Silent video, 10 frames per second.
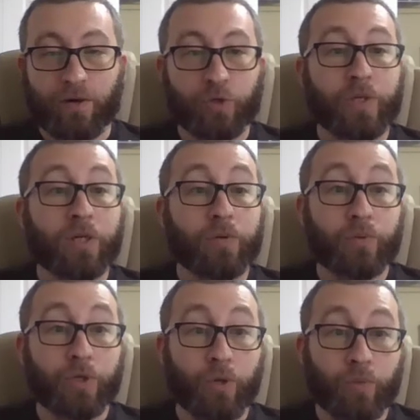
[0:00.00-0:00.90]
an
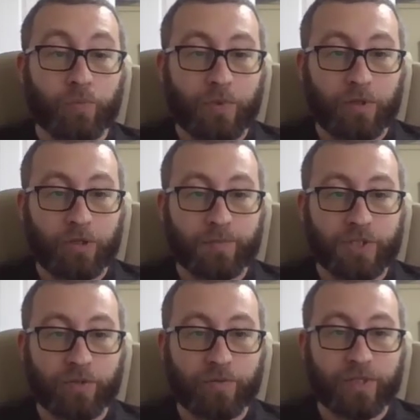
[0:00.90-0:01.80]
Arduino Uno,
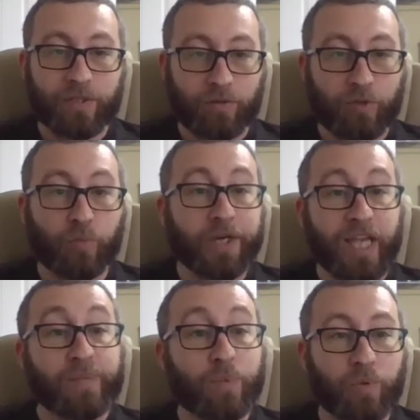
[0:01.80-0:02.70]
so it's a little more
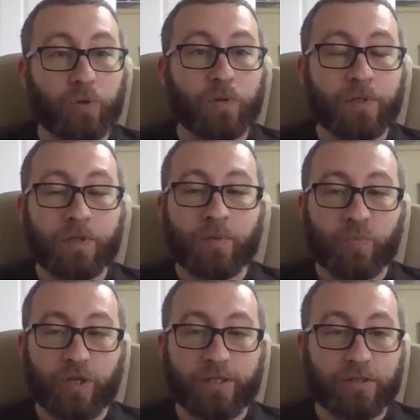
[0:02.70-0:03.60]
capable,
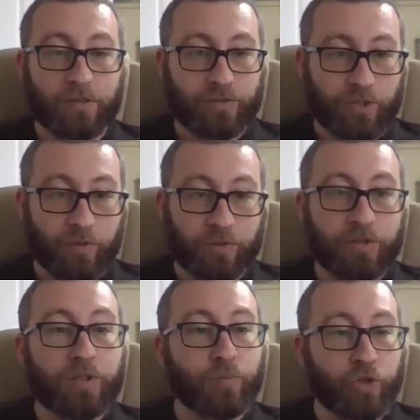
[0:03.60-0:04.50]
but it's also a
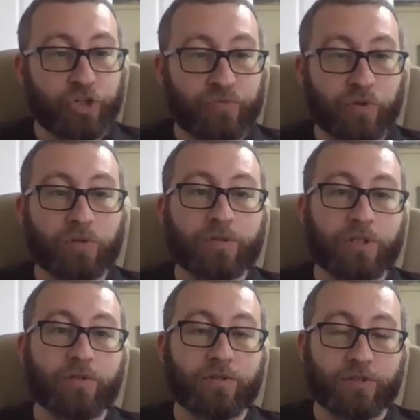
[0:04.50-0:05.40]
little more difficult
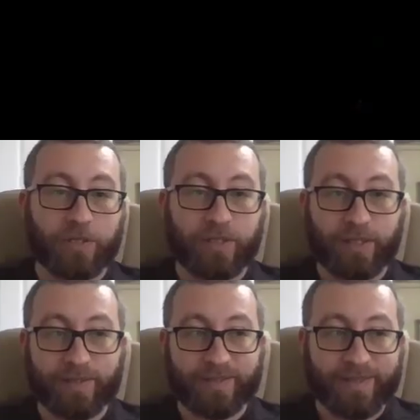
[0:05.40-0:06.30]
to use in some
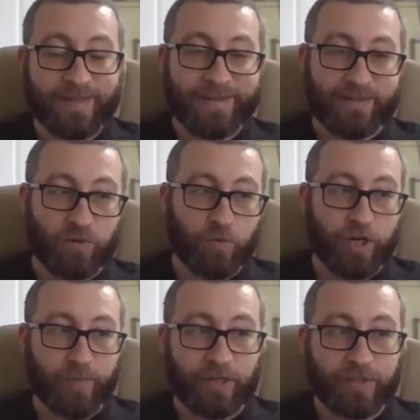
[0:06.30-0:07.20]
context. Don't
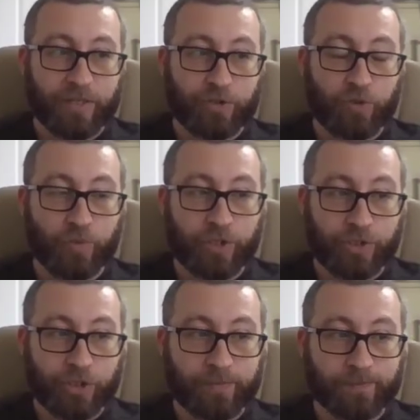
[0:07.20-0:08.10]
worry about that too
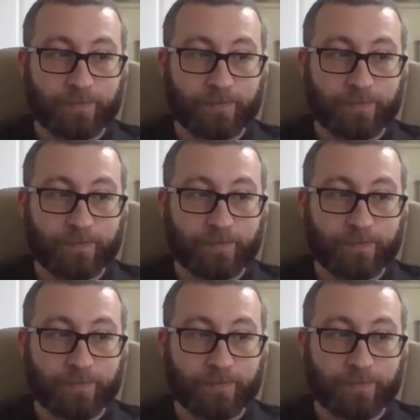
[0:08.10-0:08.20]
much.